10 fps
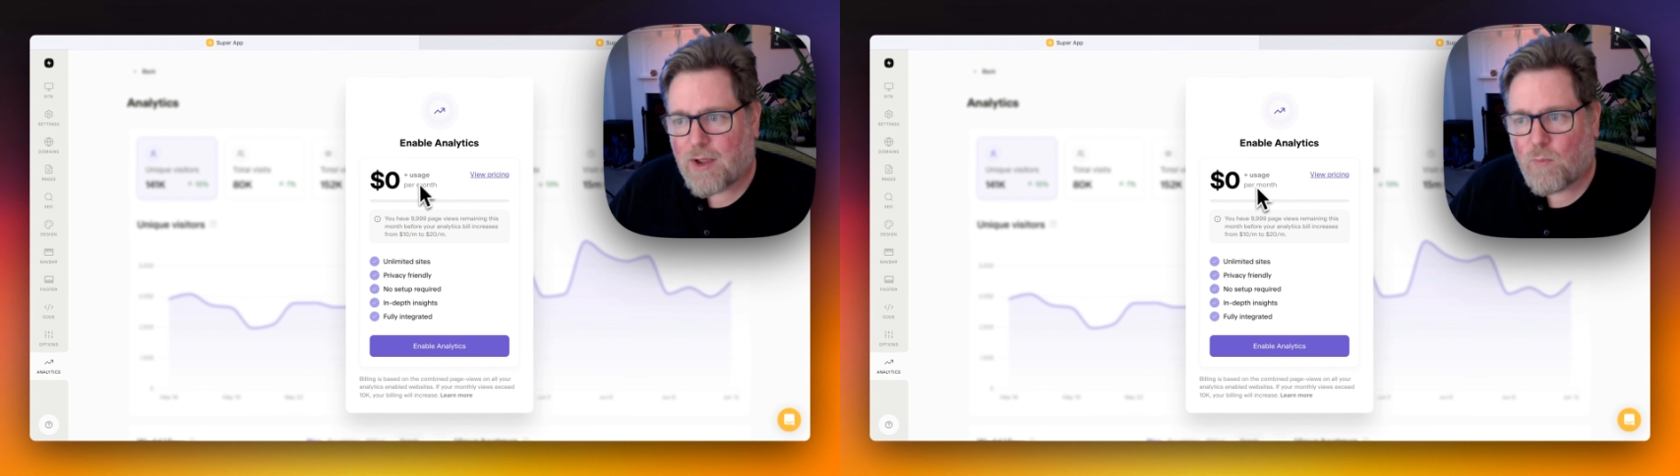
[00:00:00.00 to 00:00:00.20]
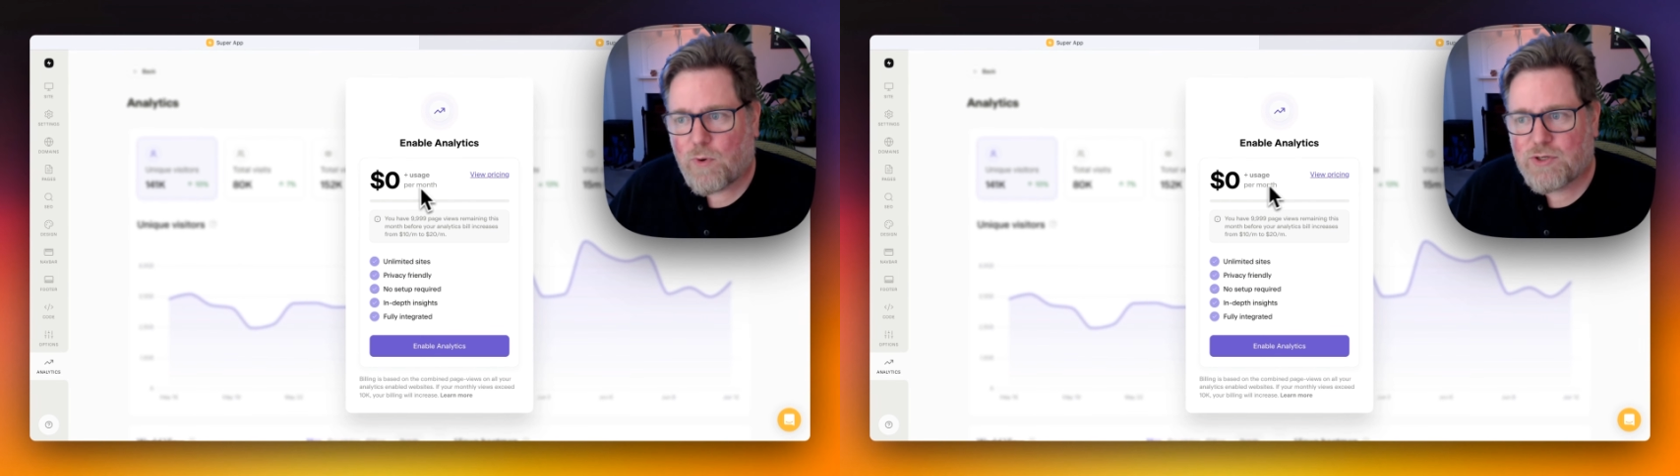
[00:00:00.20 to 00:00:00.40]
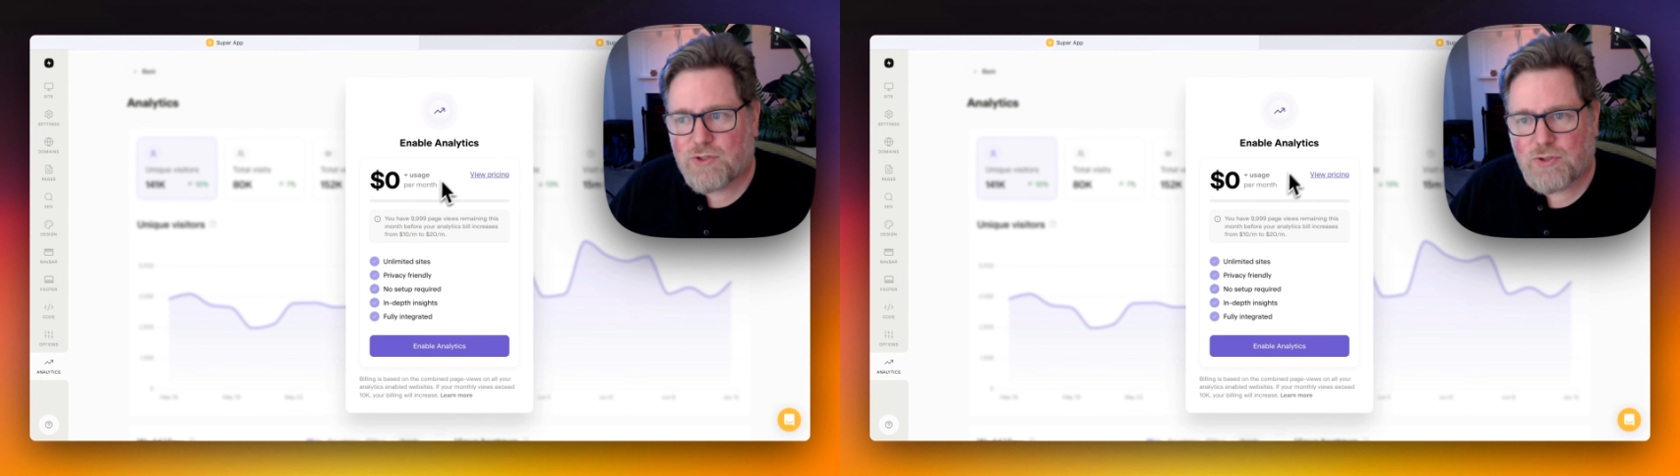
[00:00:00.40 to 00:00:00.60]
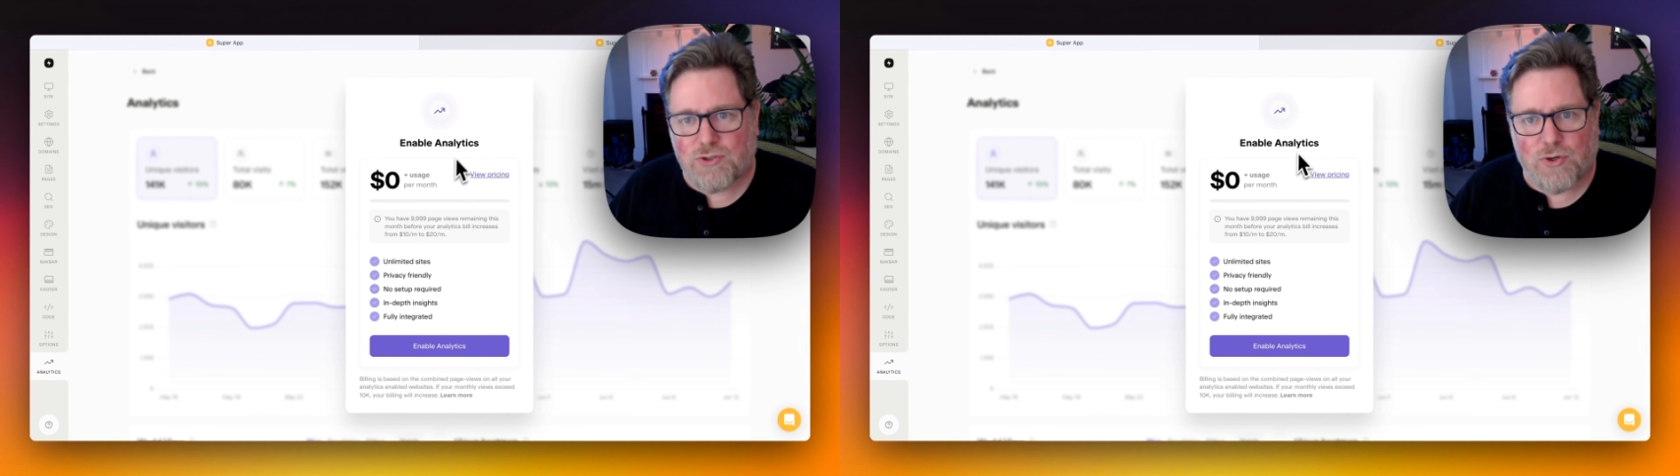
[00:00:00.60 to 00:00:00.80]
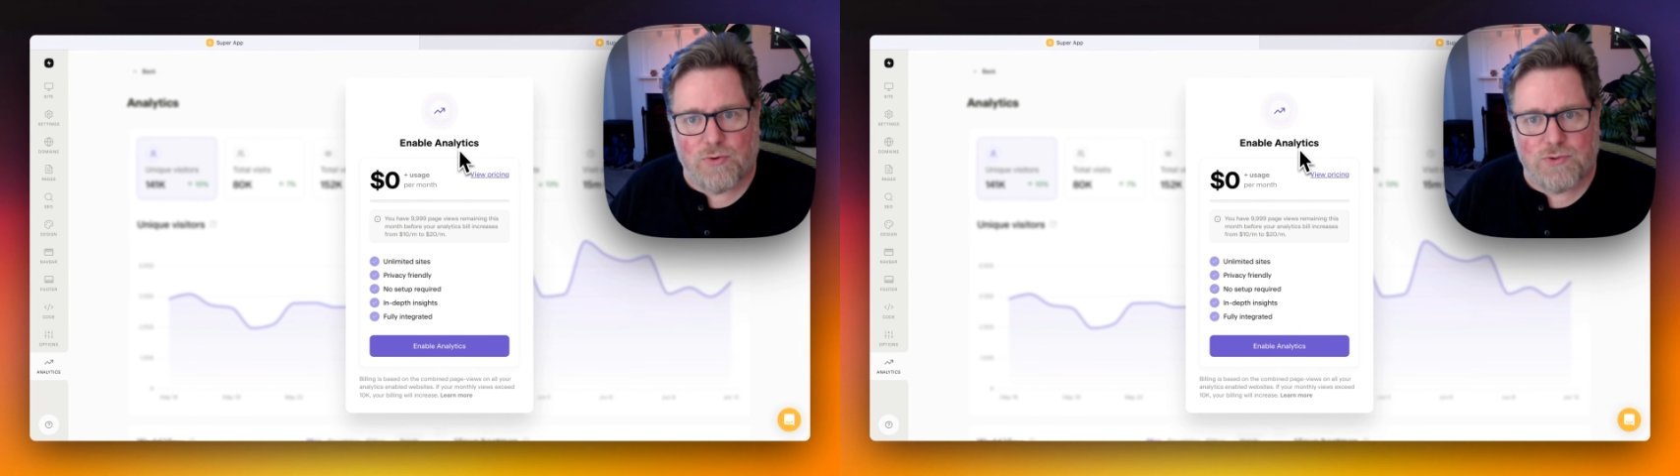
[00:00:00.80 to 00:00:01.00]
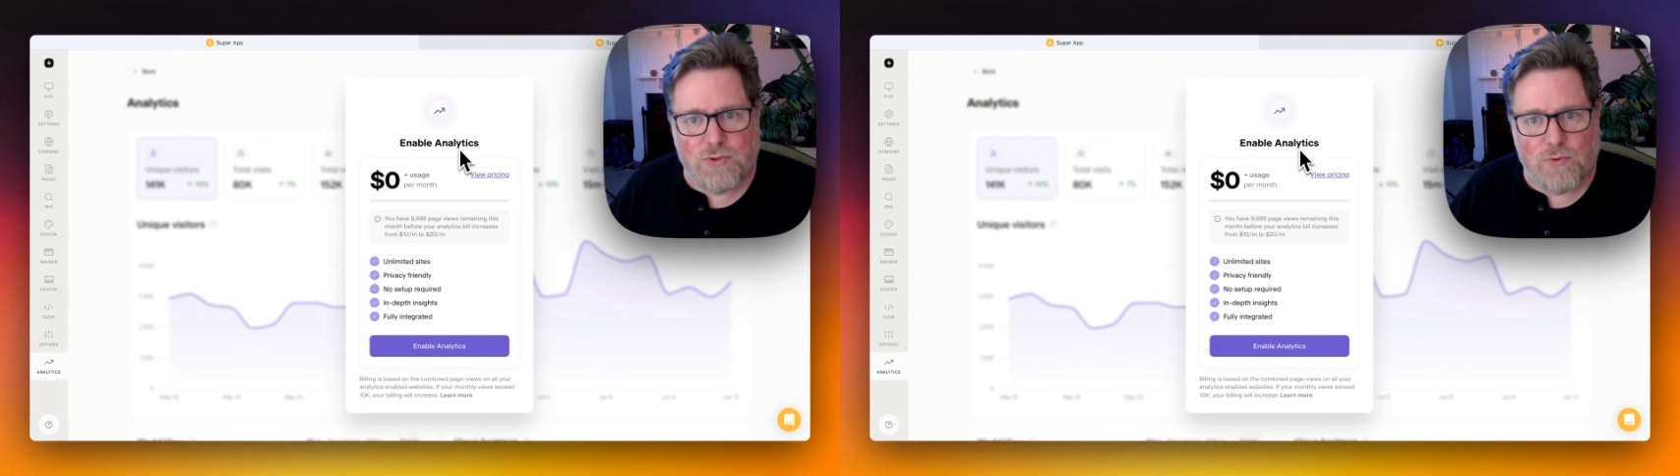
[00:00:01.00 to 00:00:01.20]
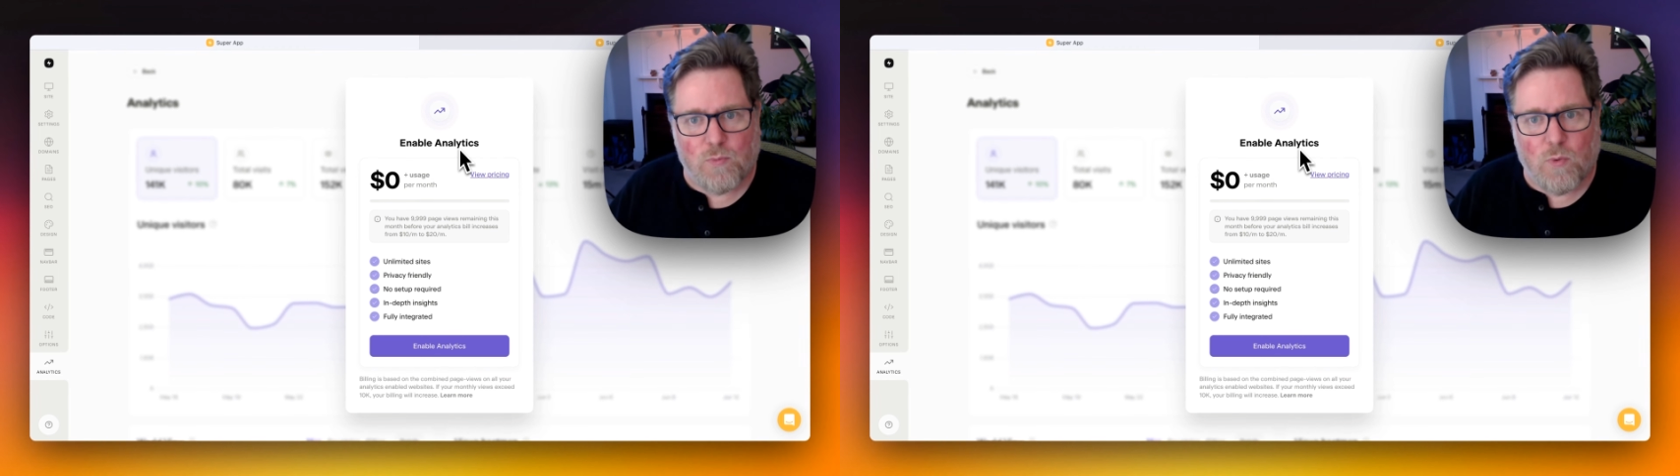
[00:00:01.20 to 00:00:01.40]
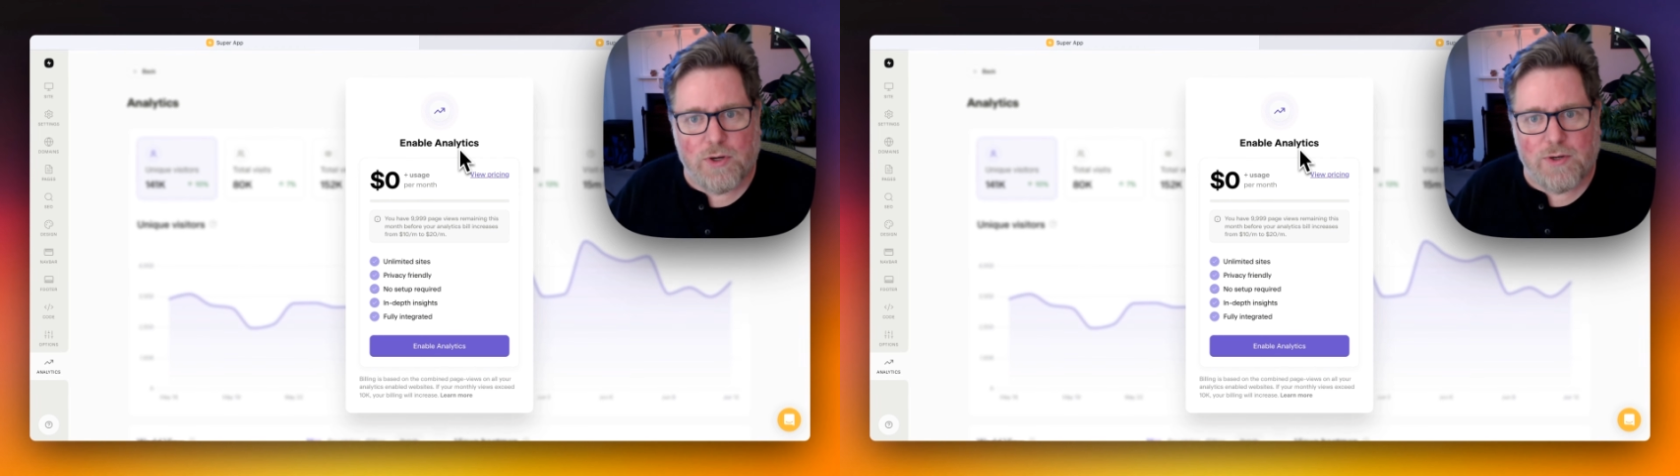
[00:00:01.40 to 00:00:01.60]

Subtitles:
which shows you what